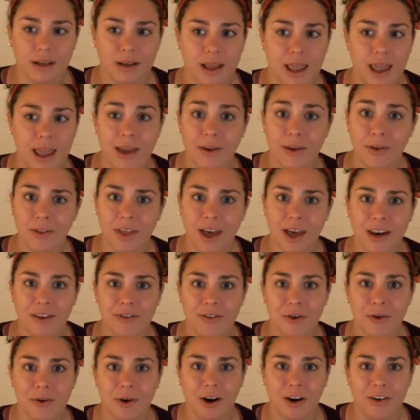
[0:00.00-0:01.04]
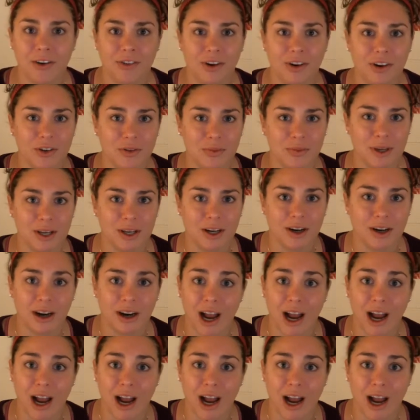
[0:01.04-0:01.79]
handle that if you are a volume eater.